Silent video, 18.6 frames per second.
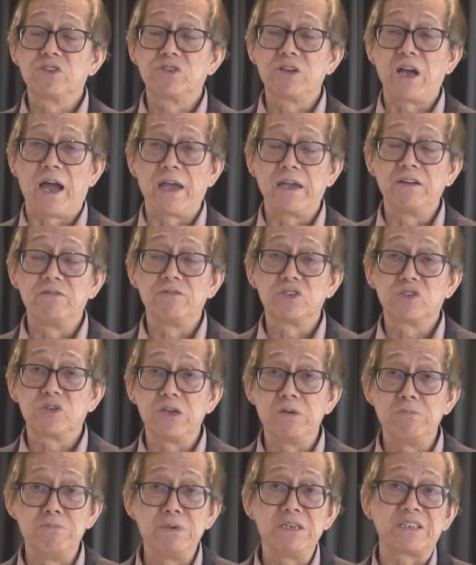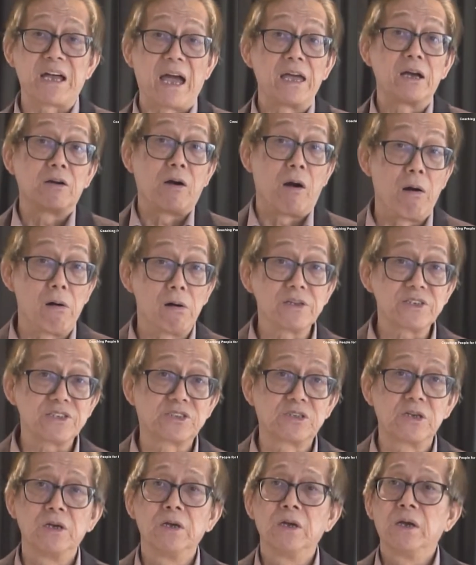higher inventory, it means higher
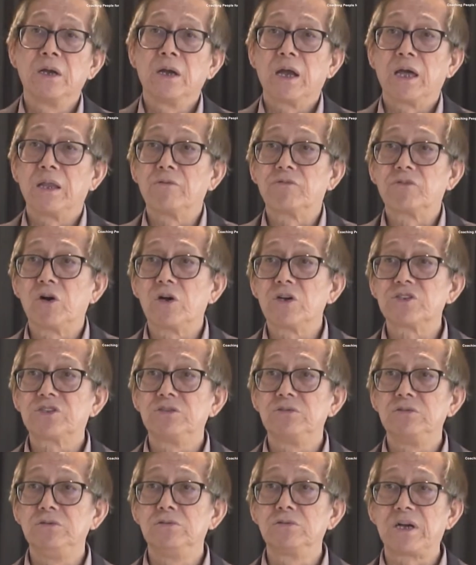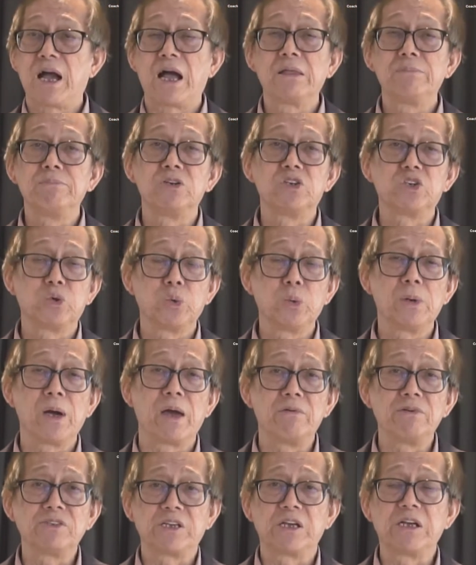costs. And of course, you can't be sure
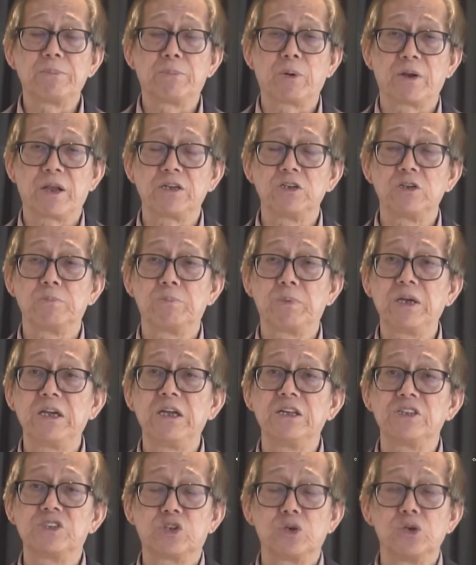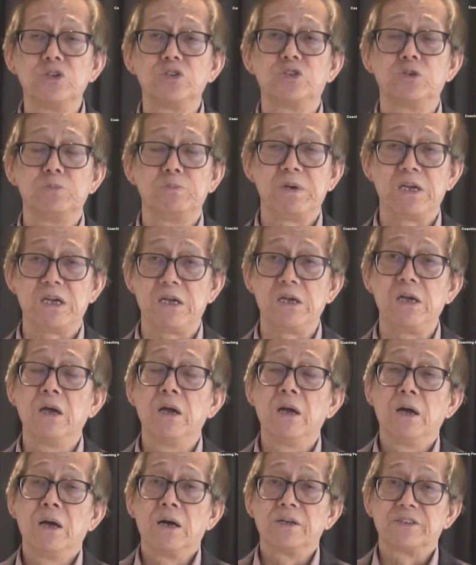every single product you bring in is going to
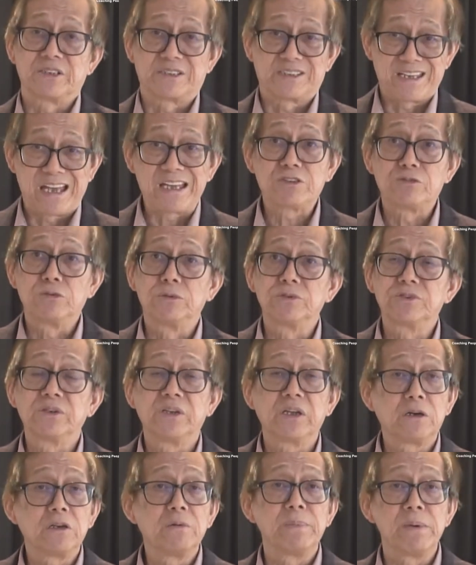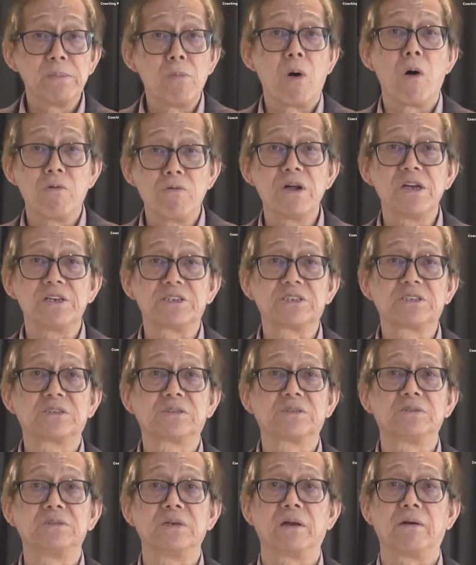be successful. So there's going to be more
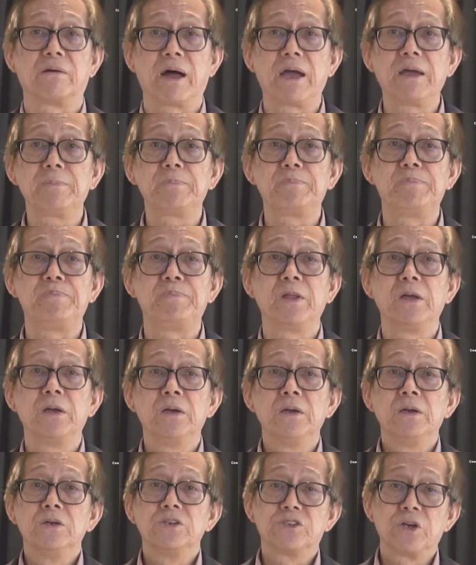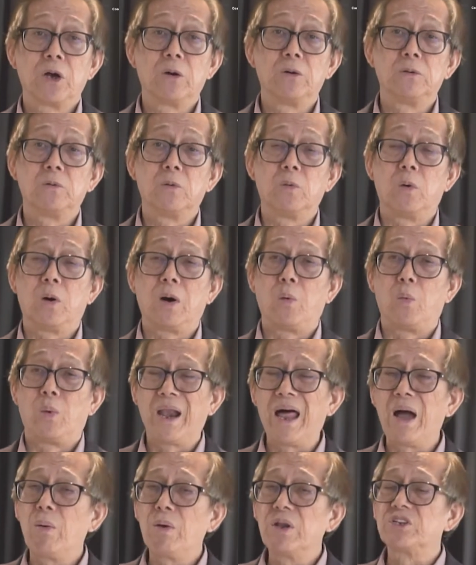risk, right? So
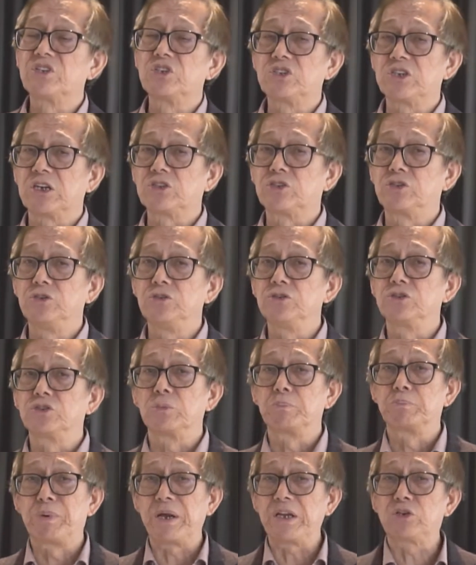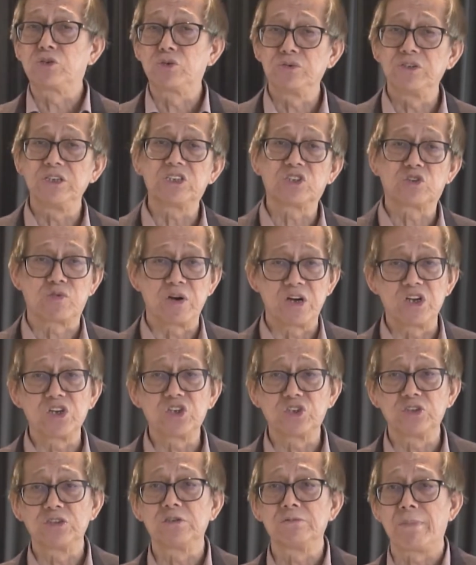what I want to suggest to you is to break through this
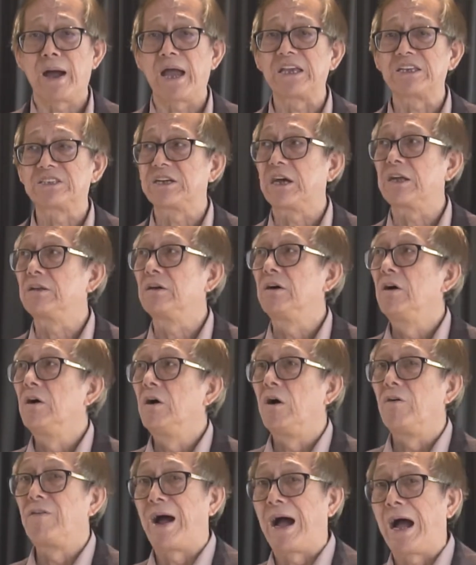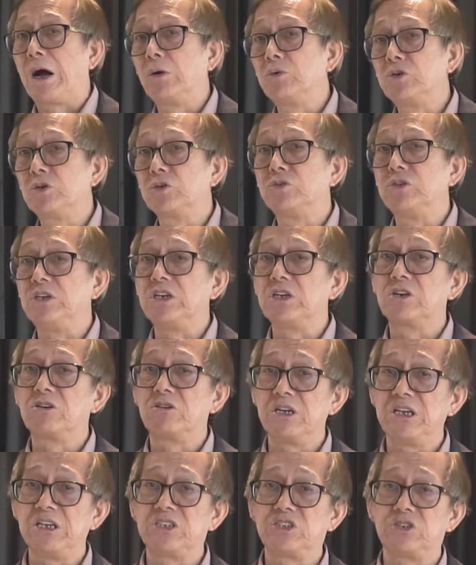traditional mindset of how you're going to
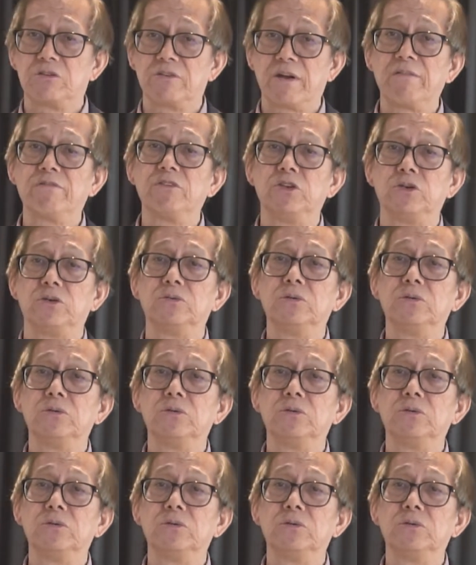increase your revenue.